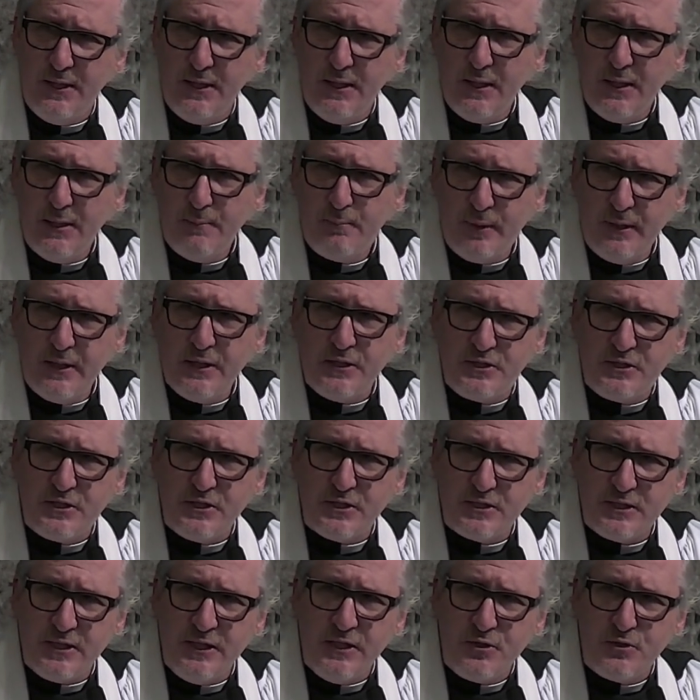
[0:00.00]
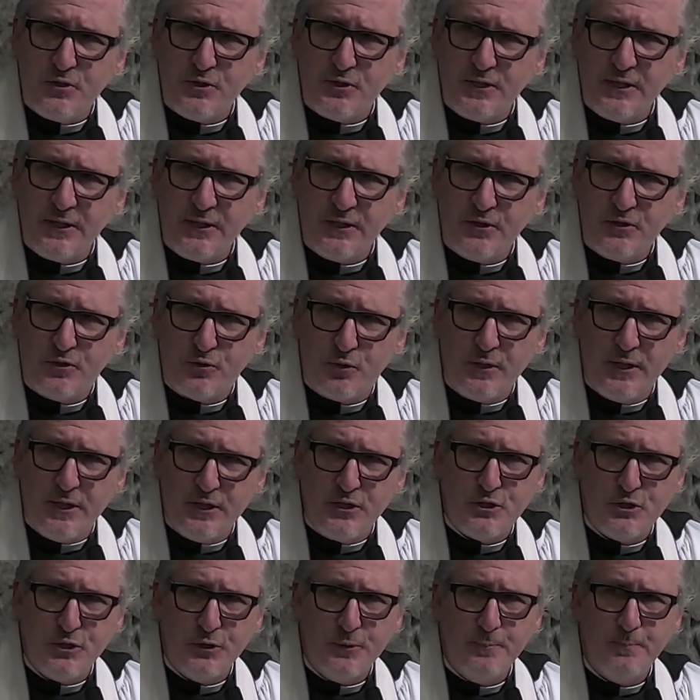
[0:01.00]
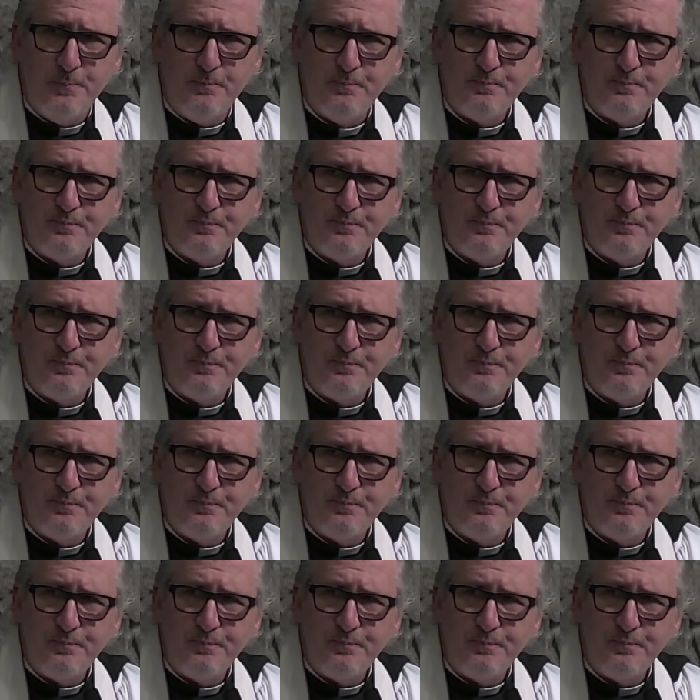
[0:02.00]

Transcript: but it's just interesting the tradition.